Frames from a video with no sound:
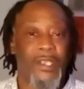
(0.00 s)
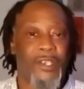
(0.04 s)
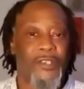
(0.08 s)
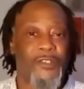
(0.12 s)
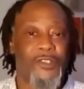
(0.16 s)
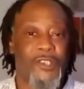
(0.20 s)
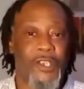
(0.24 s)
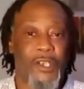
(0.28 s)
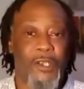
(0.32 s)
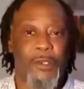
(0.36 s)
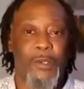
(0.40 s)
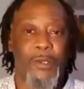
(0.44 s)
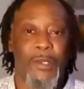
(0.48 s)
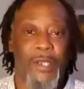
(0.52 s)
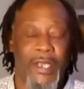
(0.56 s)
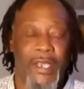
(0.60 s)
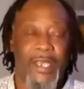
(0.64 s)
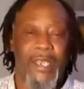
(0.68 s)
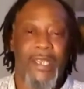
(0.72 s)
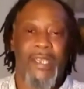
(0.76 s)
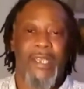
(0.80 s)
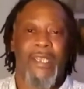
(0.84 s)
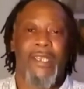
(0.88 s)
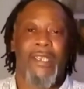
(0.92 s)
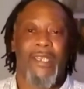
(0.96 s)
So
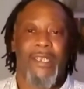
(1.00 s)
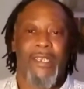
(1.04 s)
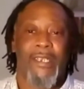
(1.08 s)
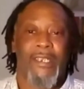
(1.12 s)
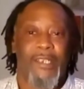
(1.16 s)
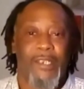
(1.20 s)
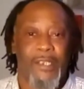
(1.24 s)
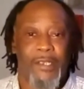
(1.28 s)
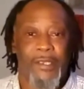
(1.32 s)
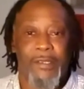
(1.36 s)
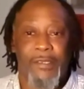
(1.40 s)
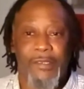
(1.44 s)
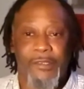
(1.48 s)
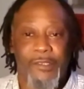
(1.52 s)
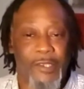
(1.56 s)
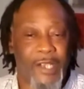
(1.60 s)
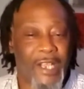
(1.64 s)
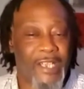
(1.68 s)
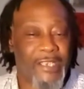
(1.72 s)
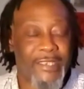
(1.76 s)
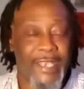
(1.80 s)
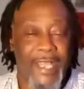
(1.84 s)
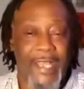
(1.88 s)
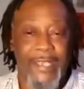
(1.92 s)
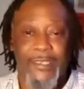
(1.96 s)

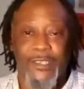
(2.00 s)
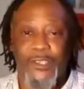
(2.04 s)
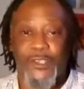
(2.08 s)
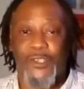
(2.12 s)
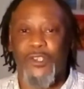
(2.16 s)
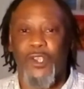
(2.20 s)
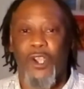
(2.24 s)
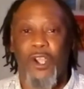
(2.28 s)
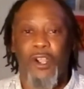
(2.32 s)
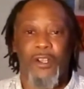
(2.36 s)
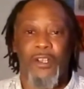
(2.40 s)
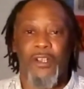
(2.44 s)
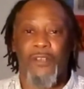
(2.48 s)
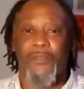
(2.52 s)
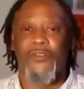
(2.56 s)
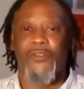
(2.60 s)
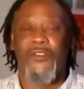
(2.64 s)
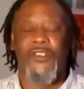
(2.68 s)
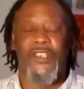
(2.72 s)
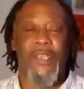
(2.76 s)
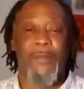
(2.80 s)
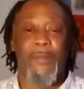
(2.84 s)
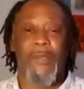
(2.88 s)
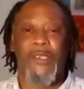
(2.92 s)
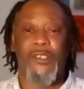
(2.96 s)
that's like the start of
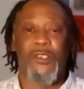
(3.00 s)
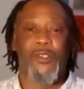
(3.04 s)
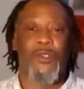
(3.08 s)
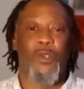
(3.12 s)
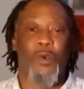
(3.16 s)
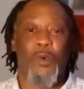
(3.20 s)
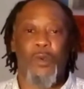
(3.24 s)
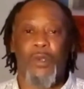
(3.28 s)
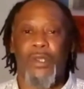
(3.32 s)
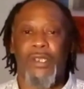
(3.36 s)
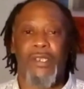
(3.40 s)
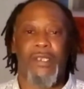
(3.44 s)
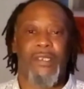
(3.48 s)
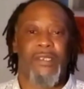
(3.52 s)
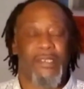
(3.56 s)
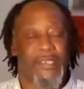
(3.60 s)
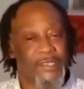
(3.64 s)
Jimmy's story,